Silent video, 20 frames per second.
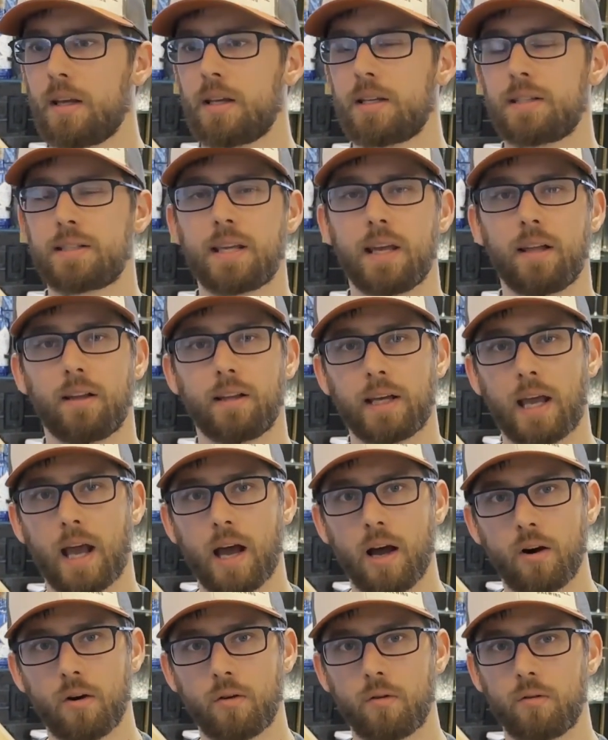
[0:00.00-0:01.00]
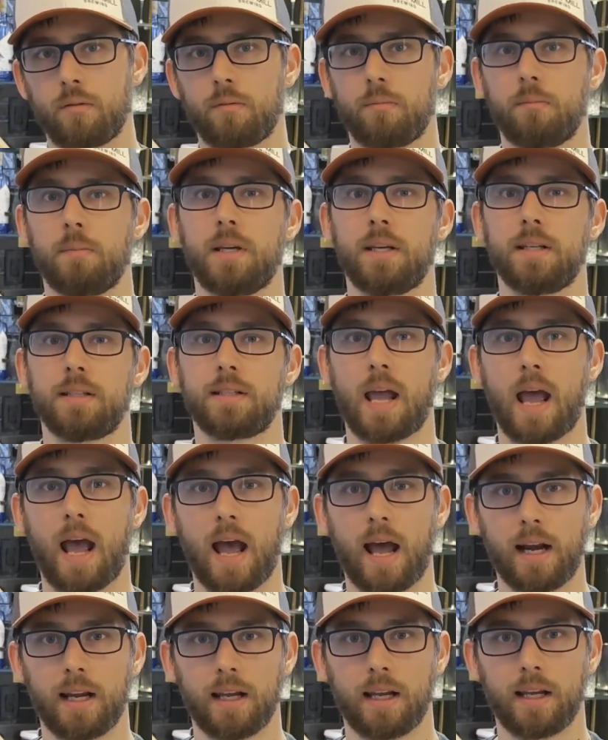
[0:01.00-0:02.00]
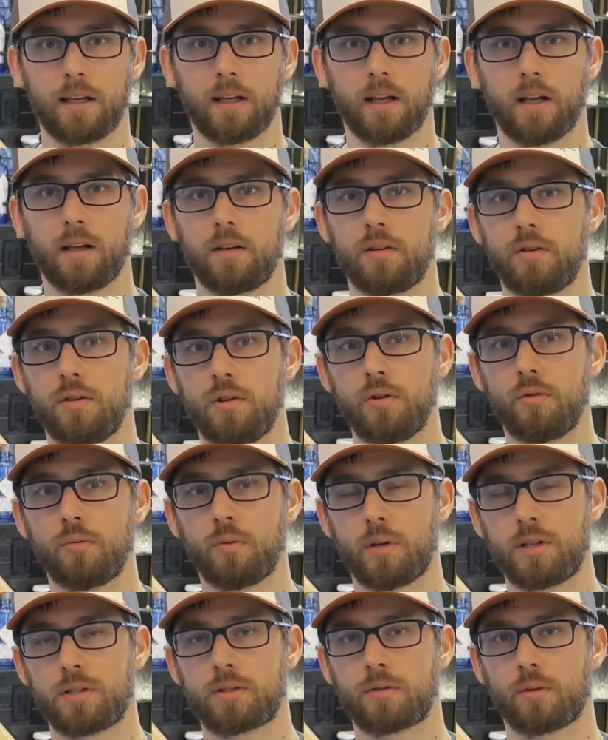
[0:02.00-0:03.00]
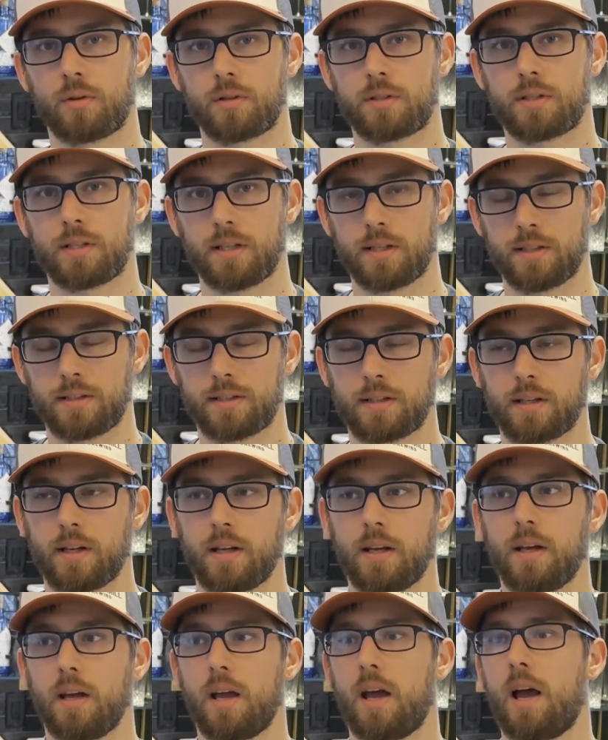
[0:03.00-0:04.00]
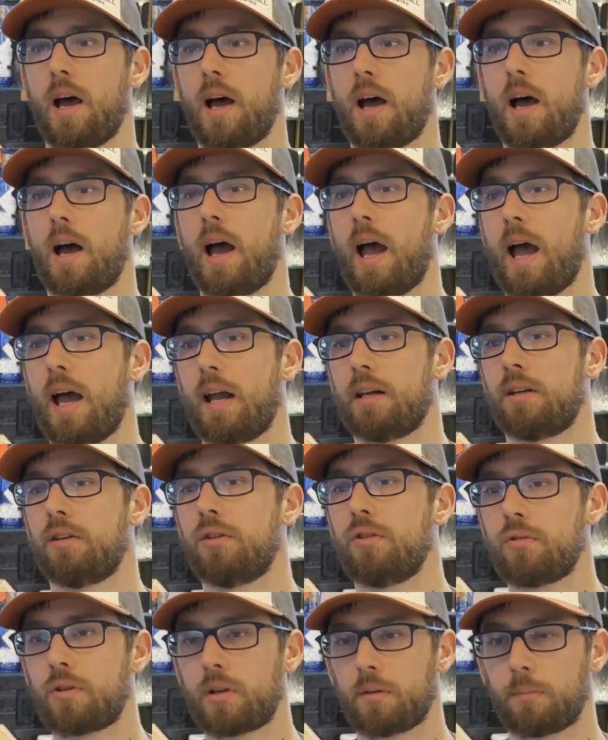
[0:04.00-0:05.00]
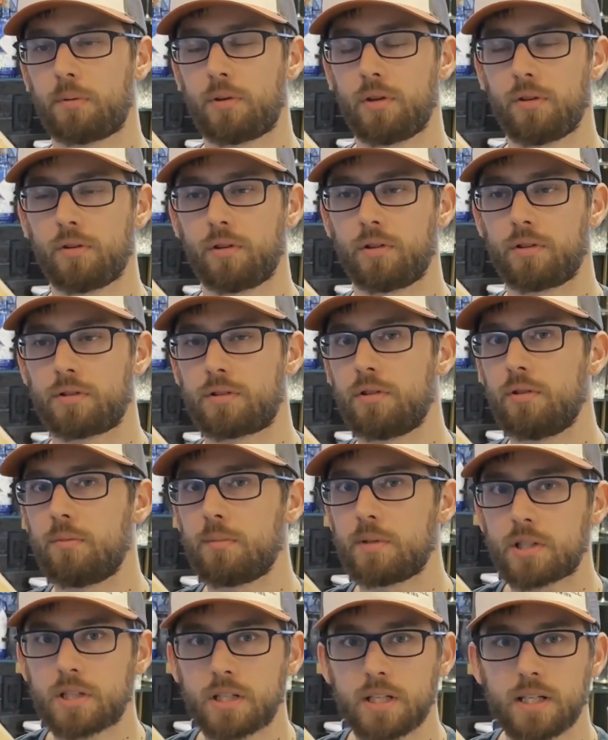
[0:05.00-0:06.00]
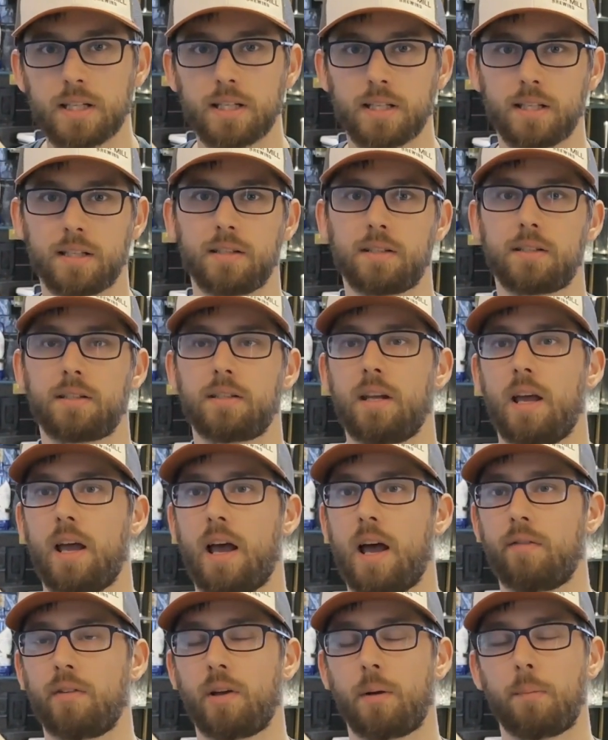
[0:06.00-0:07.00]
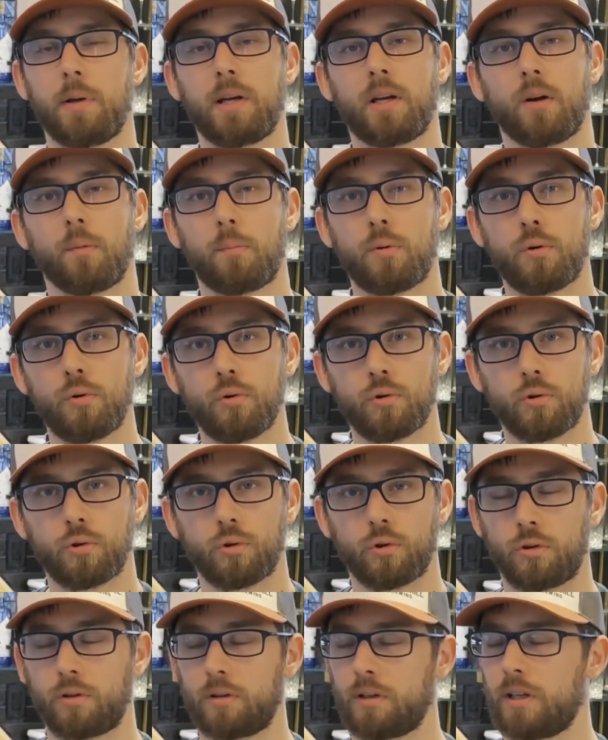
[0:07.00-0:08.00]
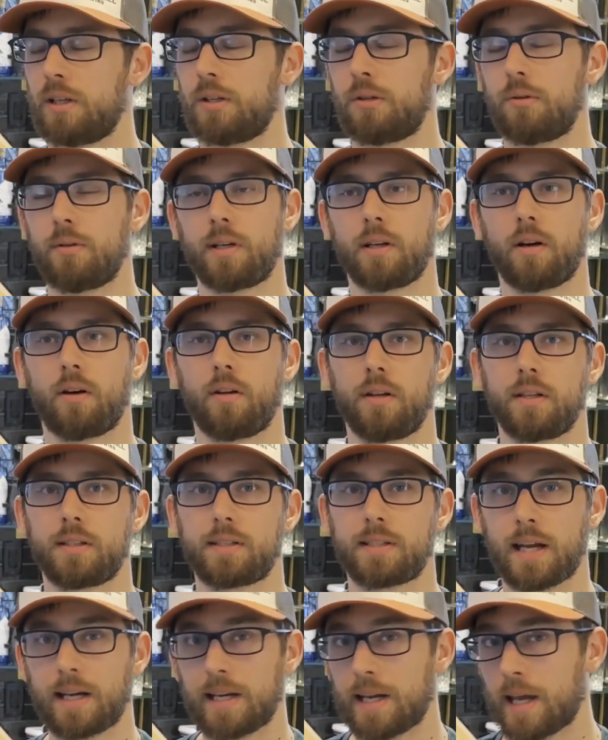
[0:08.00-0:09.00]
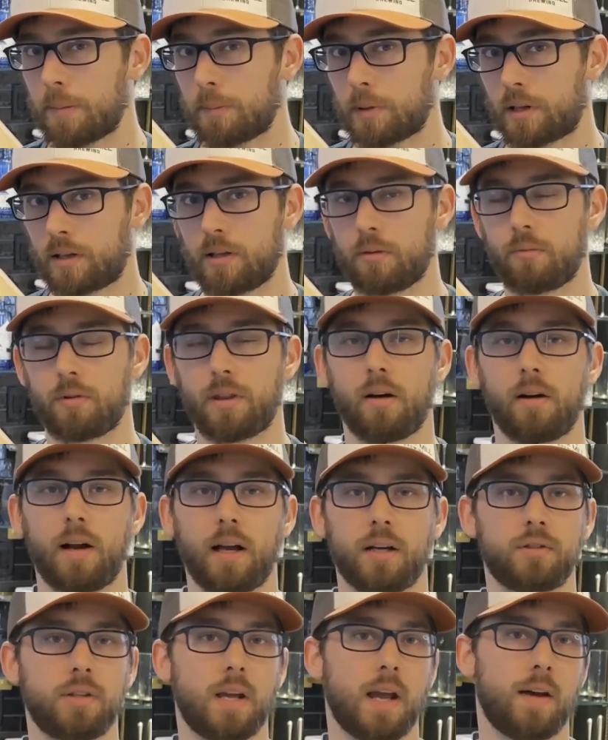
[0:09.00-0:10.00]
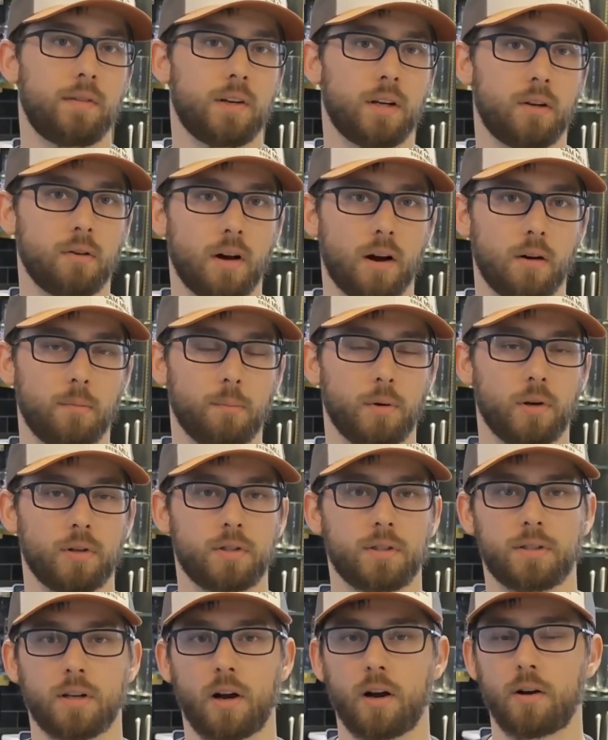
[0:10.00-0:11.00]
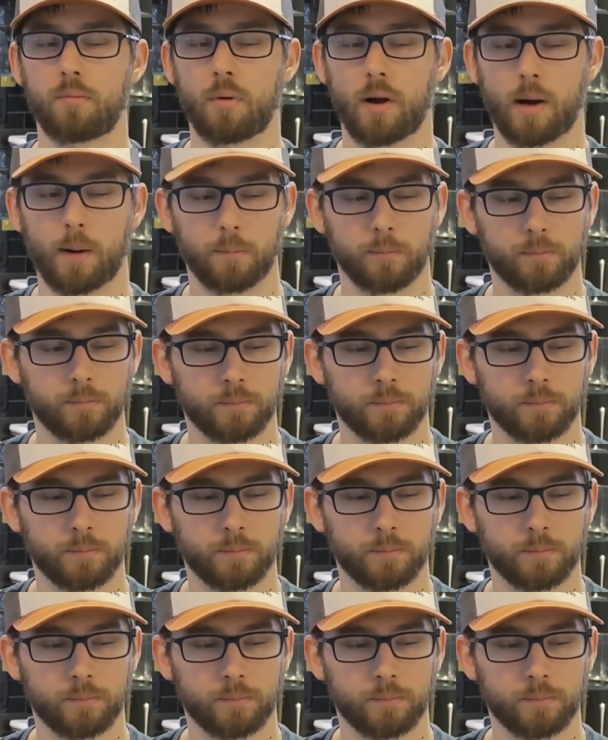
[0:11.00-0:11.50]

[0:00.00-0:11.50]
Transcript: Scaling out means adding new resources. Adding new computers, new machines, having a bigger pool, and doing all this dynamically without actually having to go out and purchase hardware.